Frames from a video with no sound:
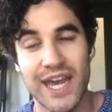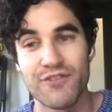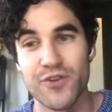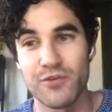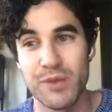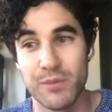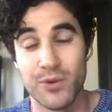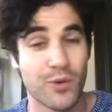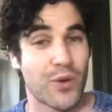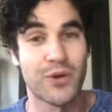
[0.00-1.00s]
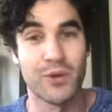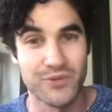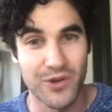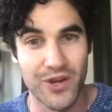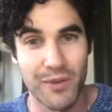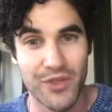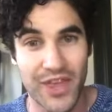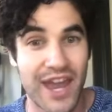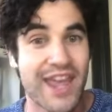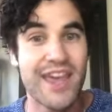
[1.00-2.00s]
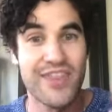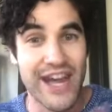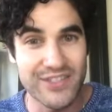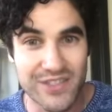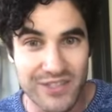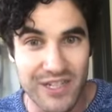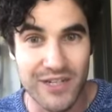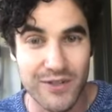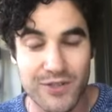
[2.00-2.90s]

And for the people who are wondering what was going on with that, that's the deal.